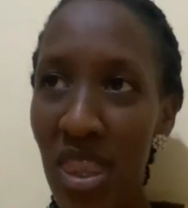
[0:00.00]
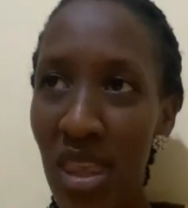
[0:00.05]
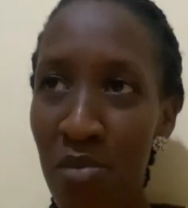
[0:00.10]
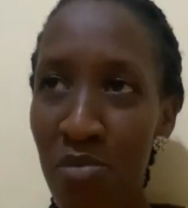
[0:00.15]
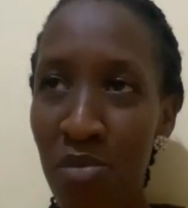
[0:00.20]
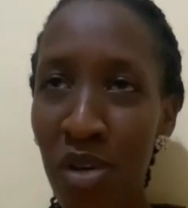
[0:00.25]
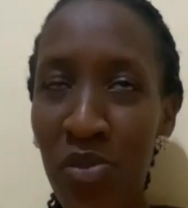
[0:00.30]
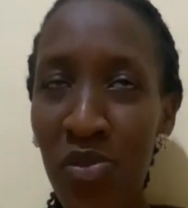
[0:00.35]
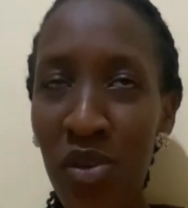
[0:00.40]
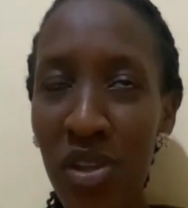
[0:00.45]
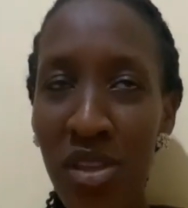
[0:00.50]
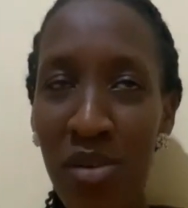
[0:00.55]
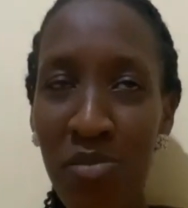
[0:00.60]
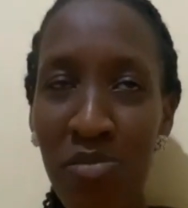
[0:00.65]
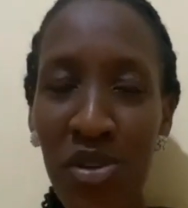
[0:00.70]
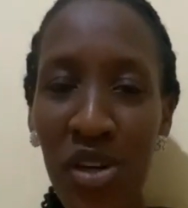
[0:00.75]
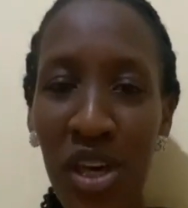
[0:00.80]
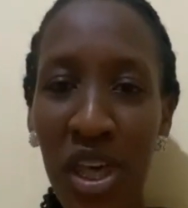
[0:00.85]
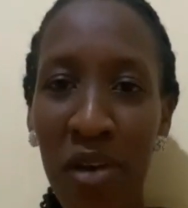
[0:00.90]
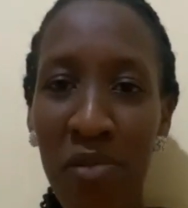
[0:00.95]
But what the
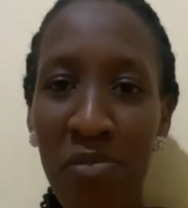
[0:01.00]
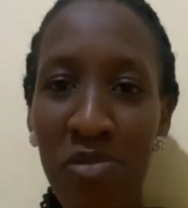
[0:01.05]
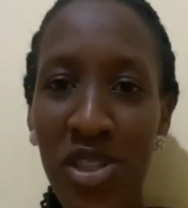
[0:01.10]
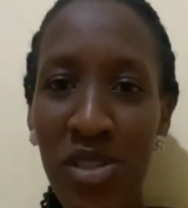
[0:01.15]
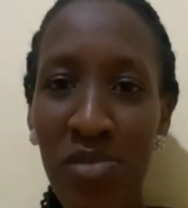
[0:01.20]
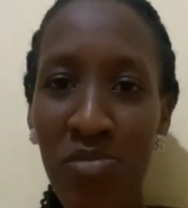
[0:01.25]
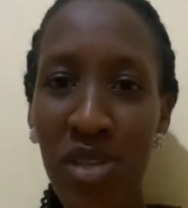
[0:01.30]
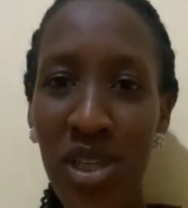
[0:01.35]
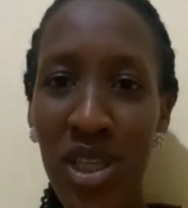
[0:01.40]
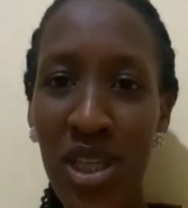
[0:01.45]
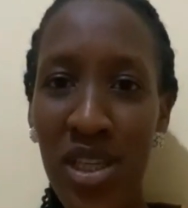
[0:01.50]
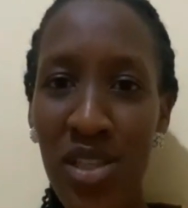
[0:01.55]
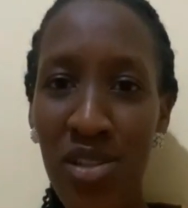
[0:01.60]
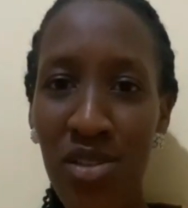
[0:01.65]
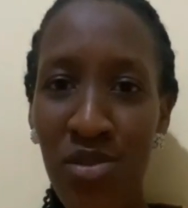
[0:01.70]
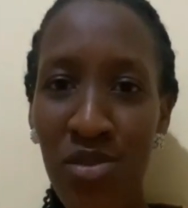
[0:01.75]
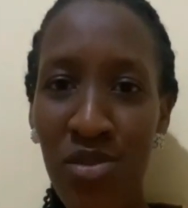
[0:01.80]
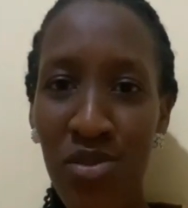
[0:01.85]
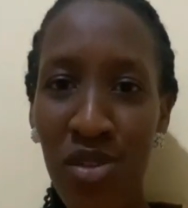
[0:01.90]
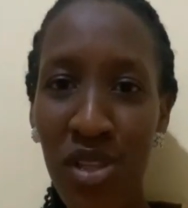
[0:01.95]
book helped me is
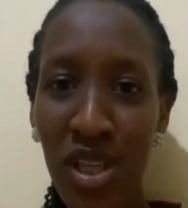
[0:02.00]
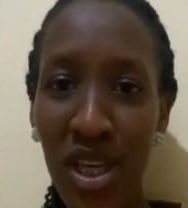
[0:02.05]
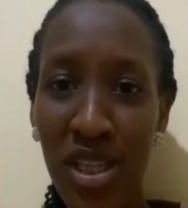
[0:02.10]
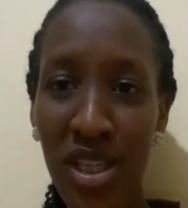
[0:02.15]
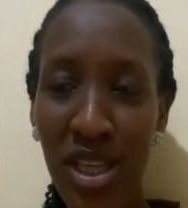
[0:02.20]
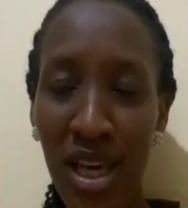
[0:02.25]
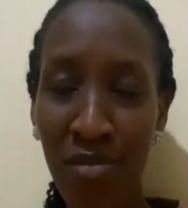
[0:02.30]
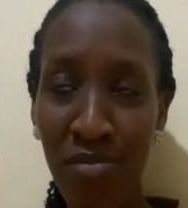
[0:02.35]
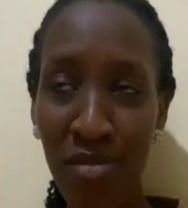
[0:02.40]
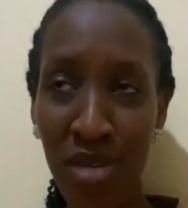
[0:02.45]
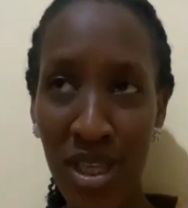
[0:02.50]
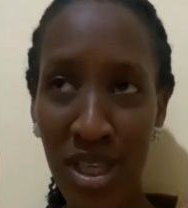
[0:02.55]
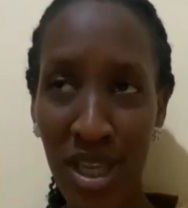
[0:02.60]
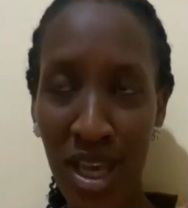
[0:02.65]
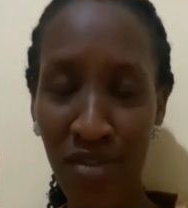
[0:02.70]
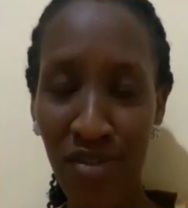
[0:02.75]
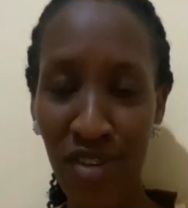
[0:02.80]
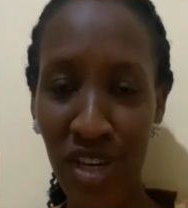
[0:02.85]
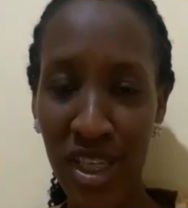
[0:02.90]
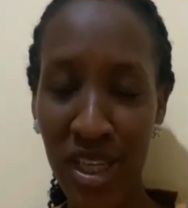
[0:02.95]
to know that I'm
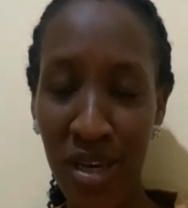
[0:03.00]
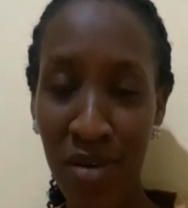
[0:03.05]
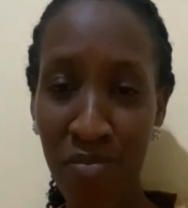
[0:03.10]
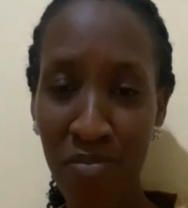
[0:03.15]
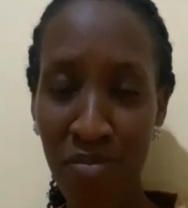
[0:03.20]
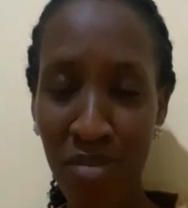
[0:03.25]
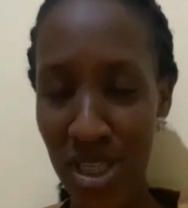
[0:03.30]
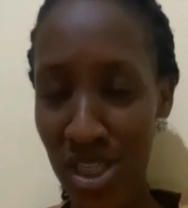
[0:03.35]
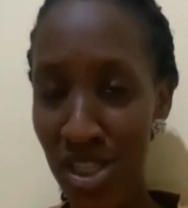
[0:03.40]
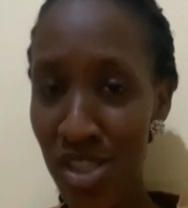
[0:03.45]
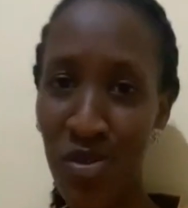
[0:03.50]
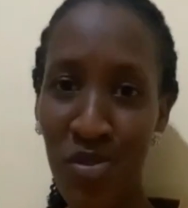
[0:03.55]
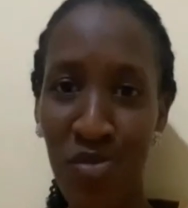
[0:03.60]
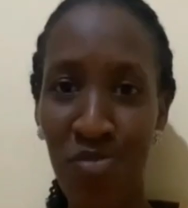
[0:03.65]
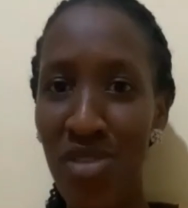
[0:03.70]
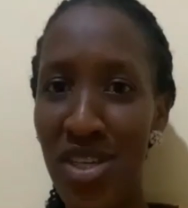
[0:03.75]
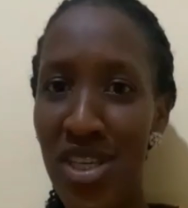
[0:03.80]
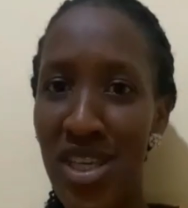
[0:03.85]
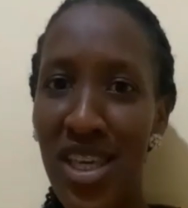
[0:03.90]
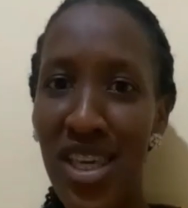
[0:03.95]
enough and I'm meant to
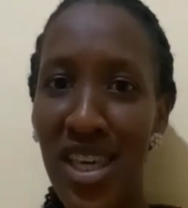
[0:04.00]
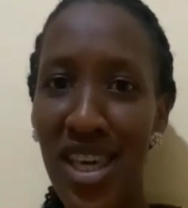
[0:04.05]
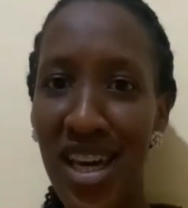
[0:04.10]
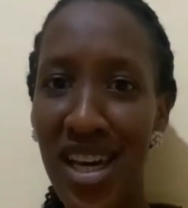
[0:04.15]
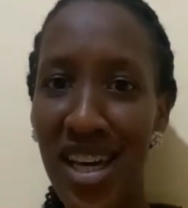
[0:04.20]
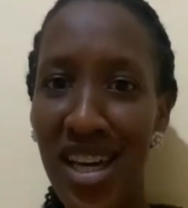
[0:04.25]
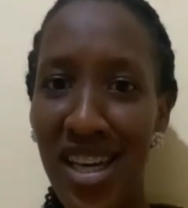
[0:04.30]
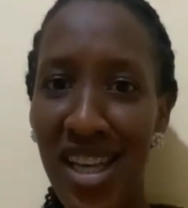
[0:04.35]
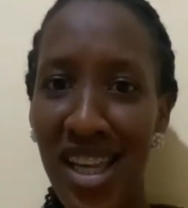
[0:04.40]
be here.